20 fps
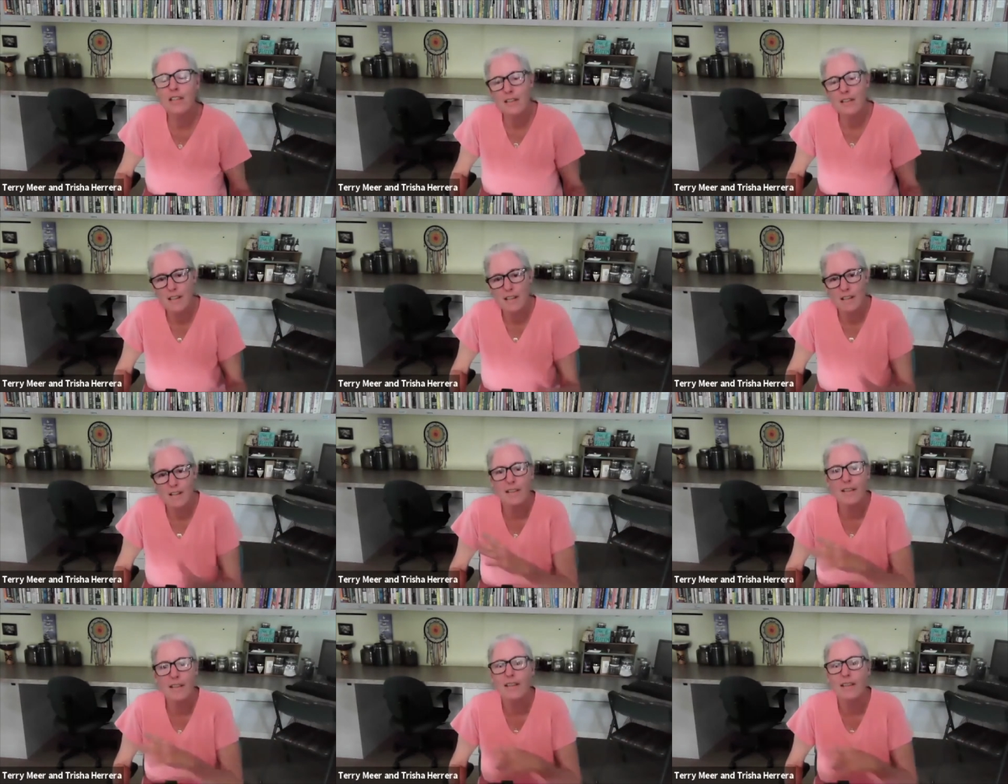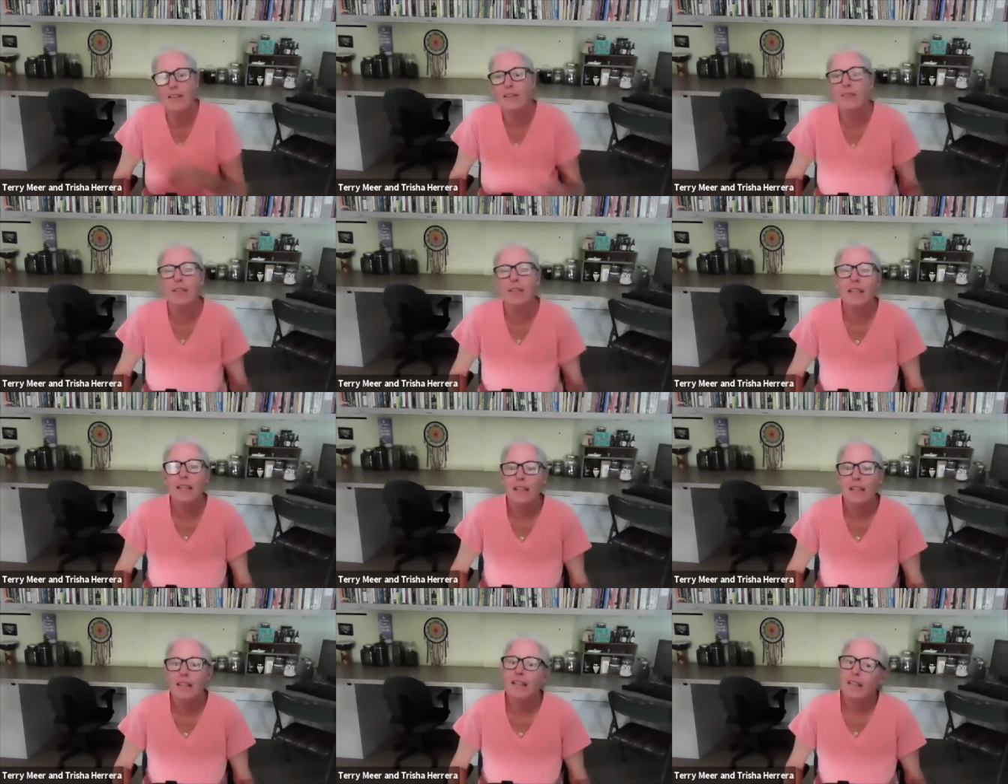and then the
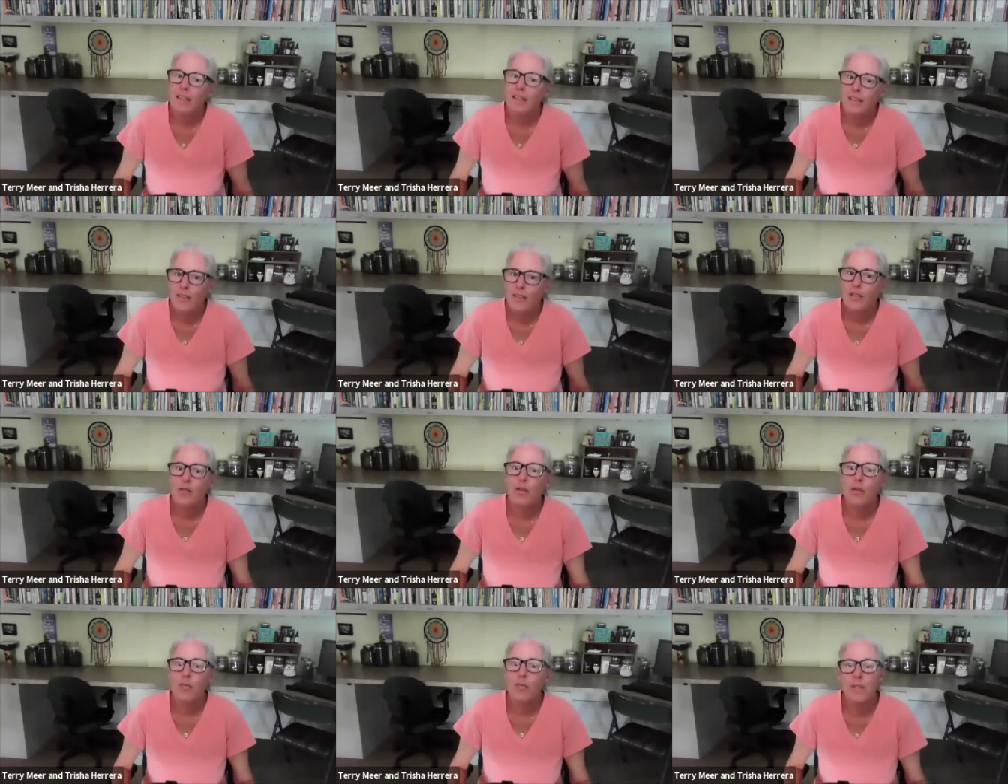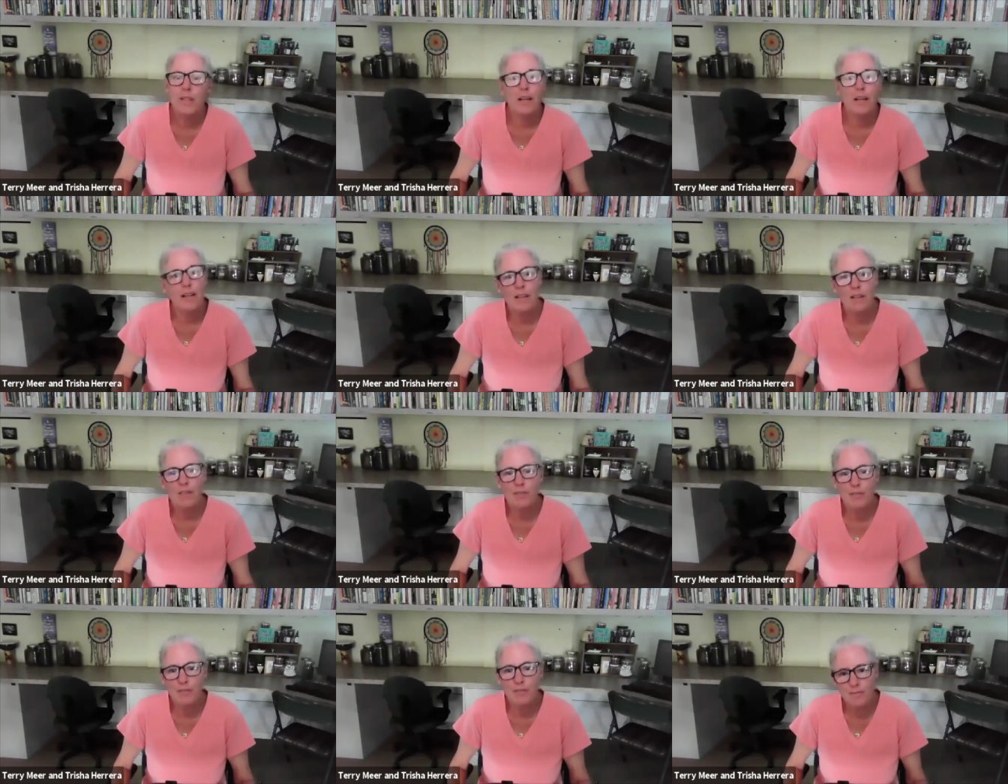troops kind of